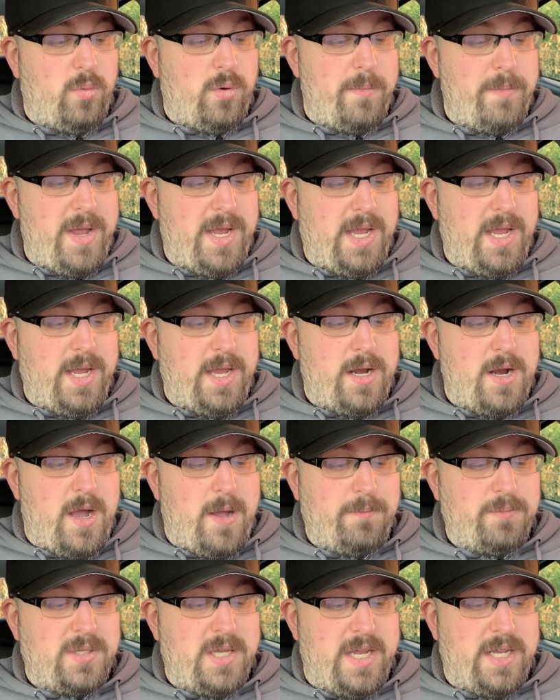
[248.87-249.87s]
we're making an
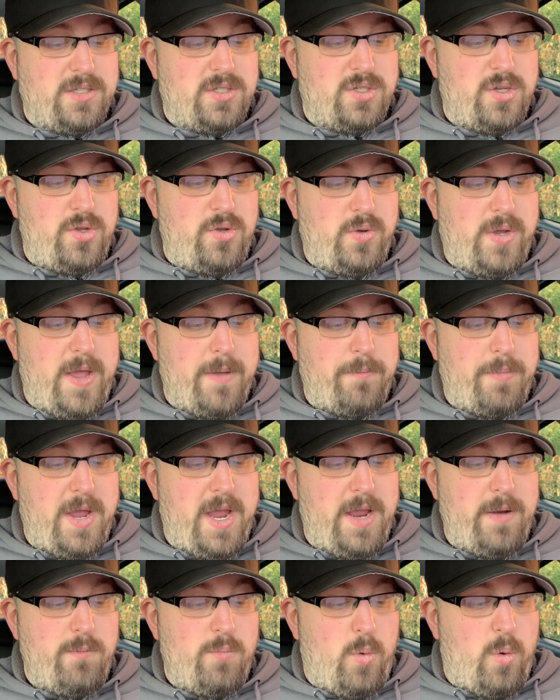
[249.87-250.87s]
update so you get
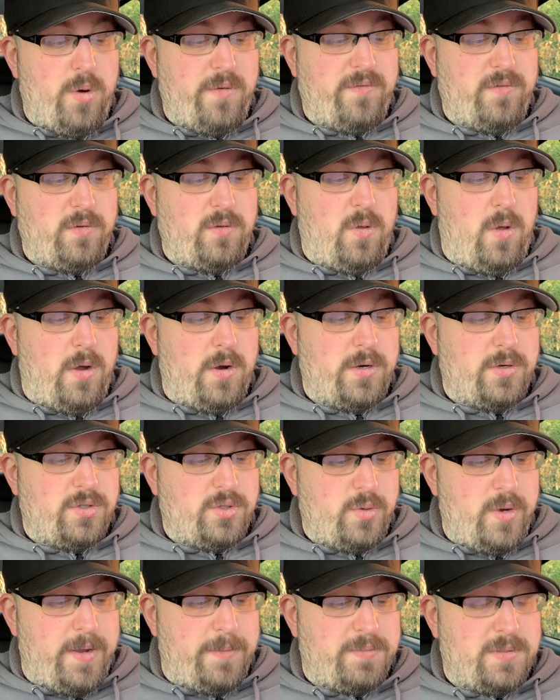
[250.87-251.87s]
paid more for longer
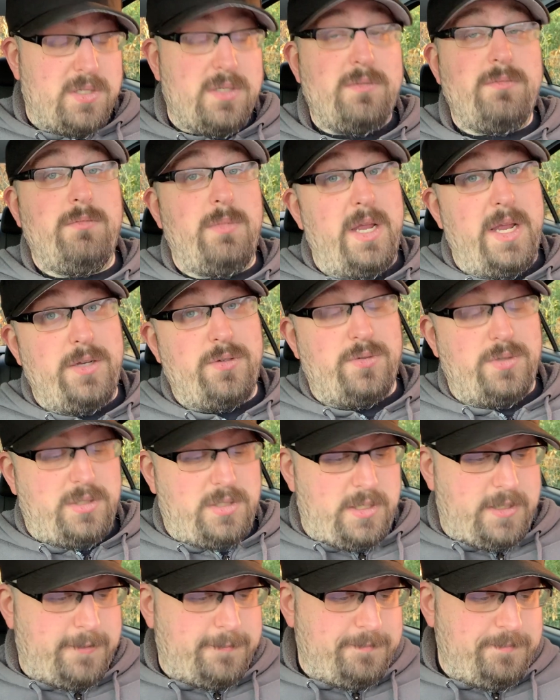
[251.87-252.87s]
trips.
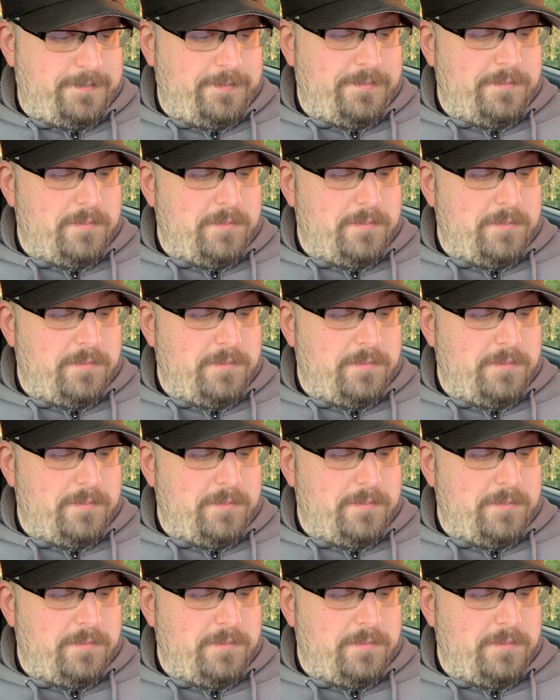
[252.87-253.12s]
Interesting.